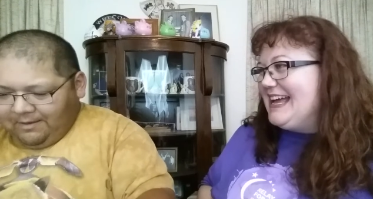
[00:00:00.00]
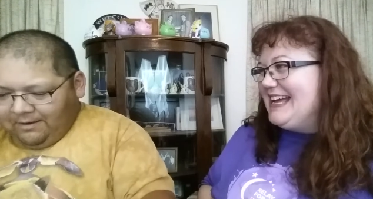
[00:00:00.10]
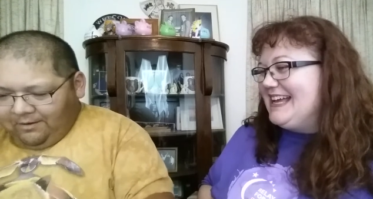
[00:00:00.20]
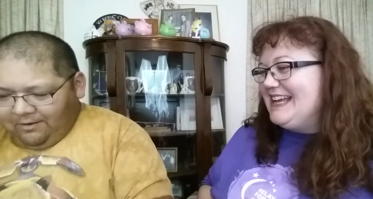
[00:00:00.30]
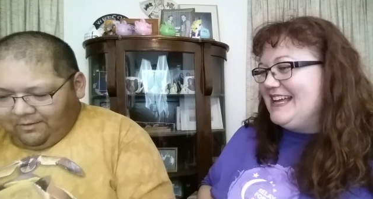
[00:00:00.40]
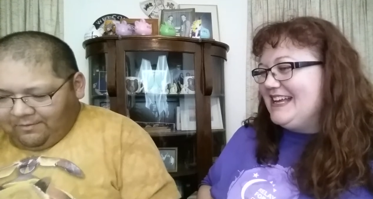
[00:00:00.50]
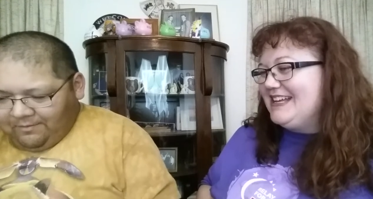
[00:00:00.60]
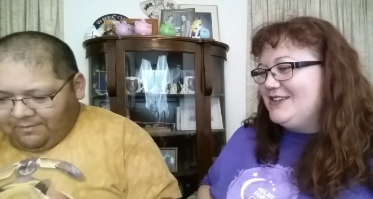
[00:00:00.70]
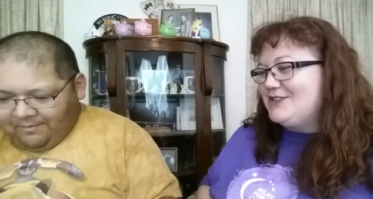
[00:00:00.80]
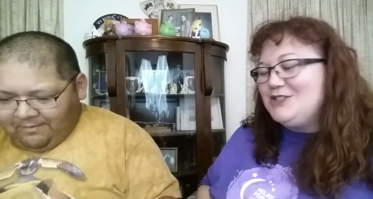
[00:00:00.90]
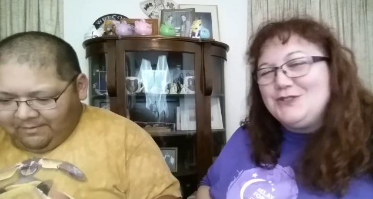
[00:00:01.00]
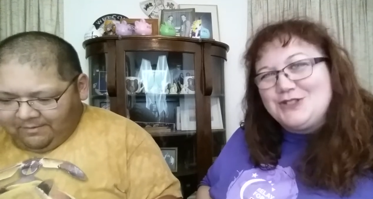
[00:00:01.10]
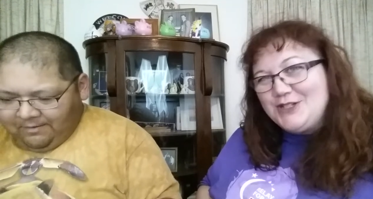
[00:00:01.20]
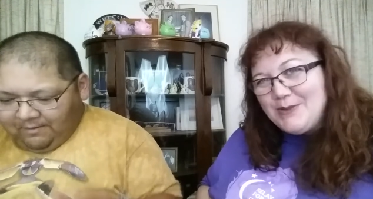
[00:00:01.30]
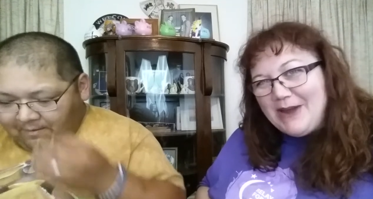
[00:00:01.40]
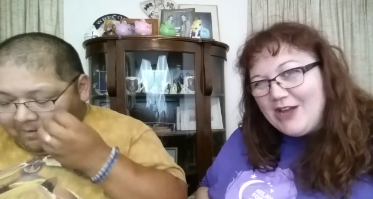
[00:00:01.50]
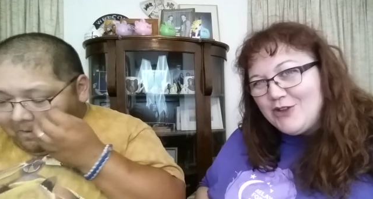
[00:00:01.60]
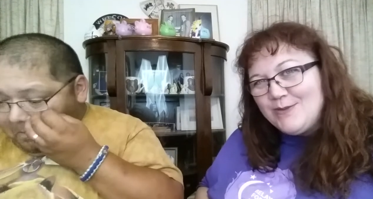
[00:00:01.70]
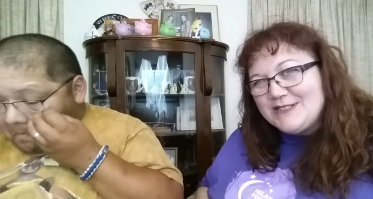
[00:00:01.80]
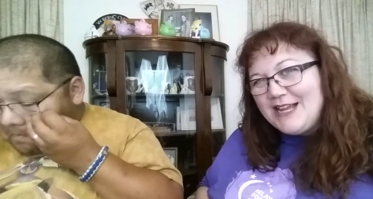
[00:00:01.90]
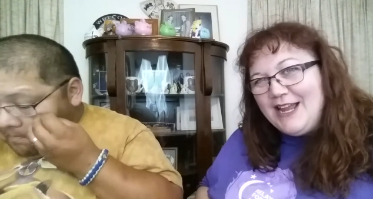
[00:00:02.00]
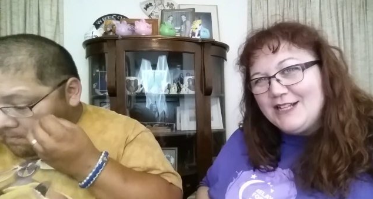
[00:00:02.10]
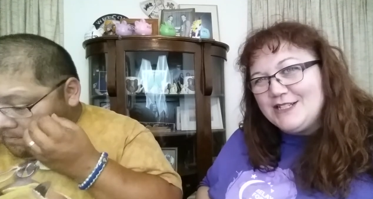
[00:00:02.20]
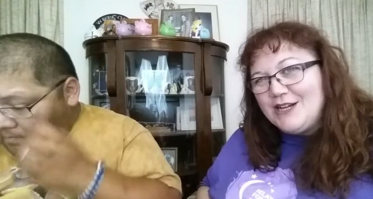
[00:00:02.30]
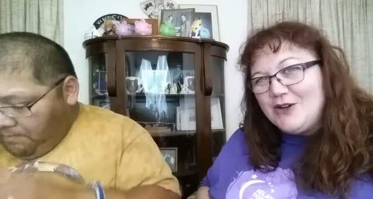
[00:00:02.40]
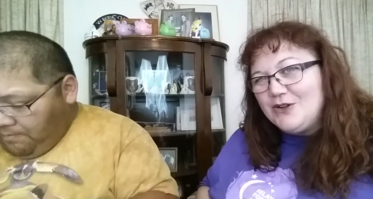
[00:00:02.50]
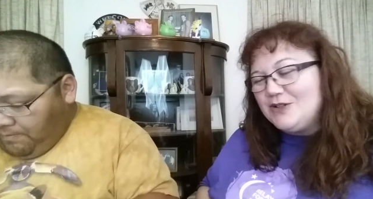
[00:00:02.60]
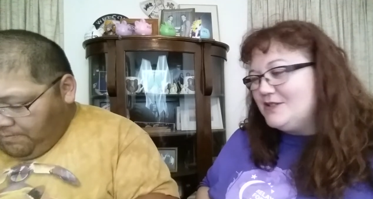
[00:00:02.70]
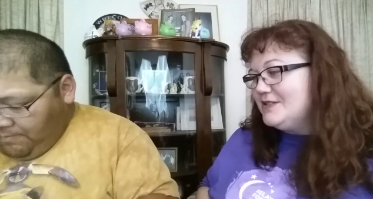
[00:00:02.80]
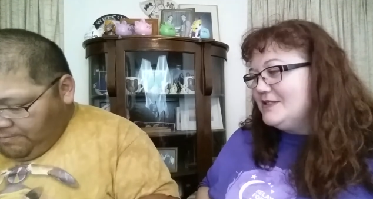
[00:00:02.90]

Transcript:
Speaker 1: I don't know. Could use it in the bathroom as a hand towel.